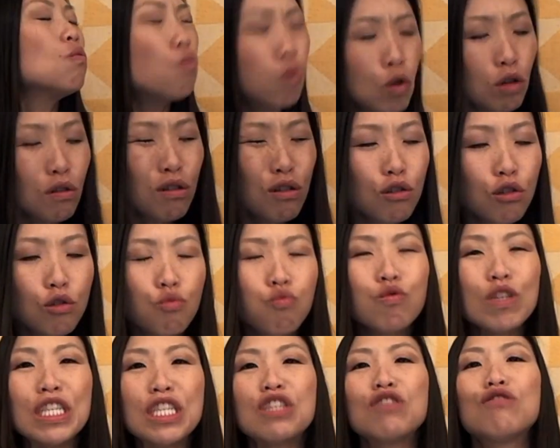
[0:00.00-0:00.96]
where there's
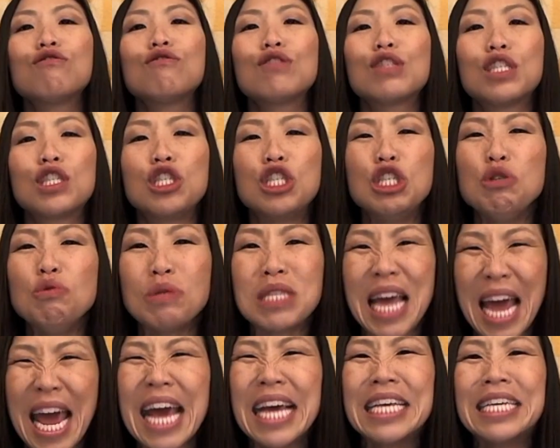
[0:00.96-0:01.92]
originals and used
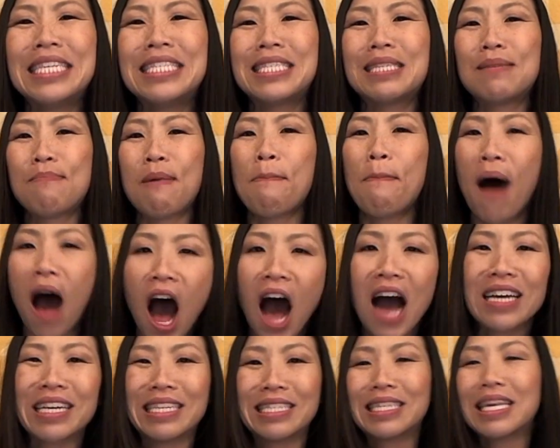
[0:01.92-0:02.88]
hankies in my
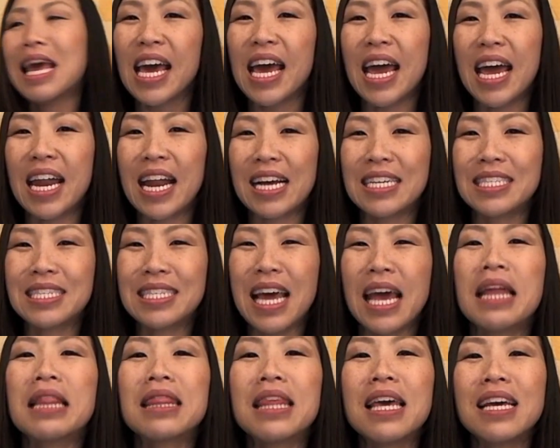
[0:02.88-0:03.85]
pockets, and I
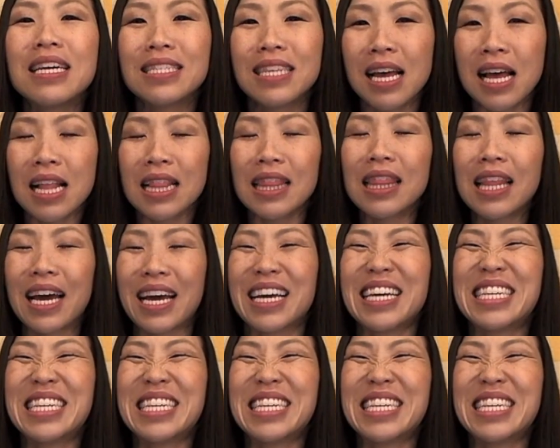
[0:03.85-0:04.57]
say things like